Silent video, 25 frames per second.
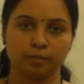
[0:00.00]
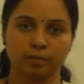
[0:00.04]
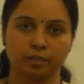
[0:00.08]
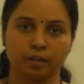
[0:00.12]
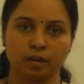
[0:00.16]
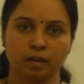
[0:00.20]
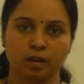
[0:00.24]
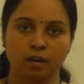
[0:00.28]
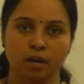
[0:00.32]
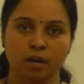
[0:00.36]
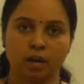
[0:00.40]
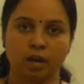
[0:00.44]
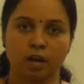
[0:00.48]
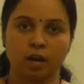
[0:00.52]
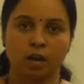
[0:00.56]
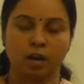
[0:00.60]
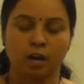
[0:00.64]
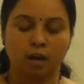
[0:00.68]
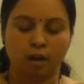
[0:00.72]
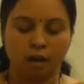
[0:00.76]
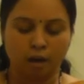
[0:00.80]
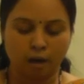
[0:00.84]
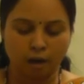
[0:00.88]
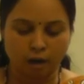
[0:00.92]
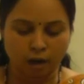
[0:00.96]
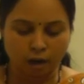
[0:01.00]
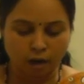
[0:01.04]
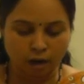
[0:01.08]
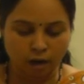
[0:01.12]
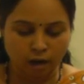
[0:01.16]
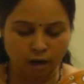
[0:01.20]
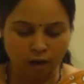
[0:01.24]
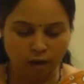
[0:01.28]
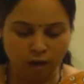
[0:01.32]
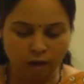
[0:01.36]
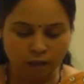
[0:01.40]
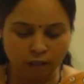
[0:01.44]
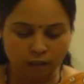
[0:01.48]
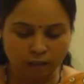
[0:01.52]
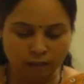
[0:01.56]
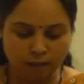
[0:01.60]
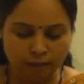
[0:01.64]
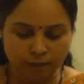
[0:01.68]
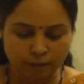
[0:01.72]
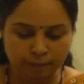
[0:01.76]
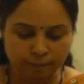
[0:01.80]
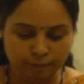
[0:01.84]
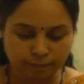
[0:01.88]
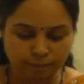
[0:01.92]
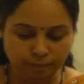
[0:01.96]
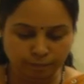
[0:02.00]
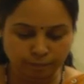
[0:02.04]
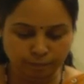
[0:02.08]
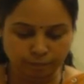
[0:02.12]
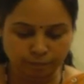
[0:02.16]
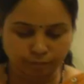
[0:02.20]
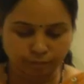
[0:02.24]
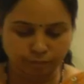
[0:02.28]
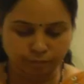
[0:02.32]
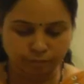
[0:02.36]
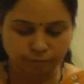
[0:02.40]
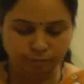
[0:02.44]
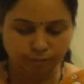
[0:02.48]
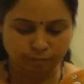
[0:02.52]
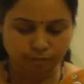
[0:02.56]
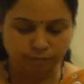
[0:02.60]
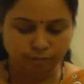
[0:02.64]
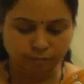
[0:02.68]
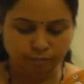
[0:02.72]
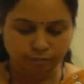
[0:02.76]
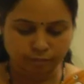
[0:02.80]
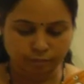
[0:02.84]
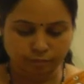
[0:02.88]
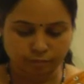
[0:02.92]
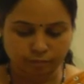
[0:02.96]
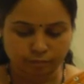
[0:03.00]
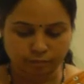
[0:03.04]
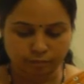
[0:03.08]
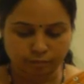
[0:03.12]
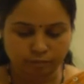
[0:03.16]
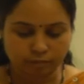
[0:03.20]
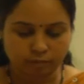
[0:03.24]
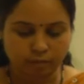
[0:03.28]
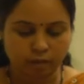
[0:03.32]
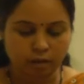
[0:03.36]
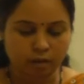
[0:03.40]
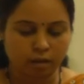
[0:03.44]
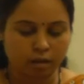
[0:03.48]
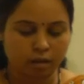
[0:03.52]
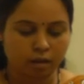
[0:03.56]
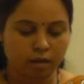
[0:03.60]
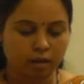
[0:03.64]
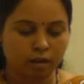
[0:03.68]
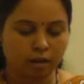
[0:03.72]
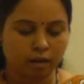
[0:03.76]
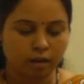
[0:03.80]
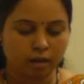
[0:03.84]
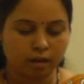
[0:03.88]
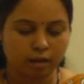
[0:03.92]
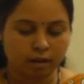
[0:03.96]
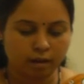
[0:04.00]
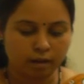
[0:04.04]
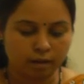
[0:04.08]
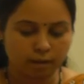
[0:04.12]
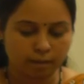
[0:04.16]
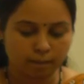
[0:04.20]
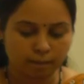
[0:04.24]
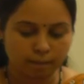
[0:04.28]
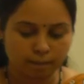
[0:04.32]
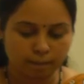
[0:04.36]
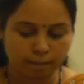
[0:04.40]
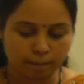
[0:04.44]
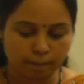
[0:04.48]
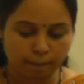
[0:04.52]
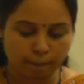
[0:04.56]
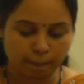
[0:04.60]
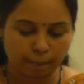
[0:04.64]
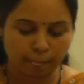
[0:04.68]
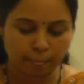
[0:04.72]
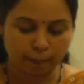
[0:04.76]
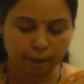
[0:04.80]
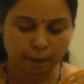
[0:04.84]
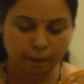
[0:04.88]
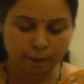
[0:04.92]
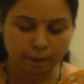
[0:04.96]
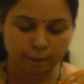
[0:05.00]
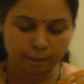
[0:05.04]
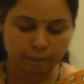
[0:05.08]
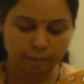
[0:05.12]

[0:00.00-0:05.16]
[no speech]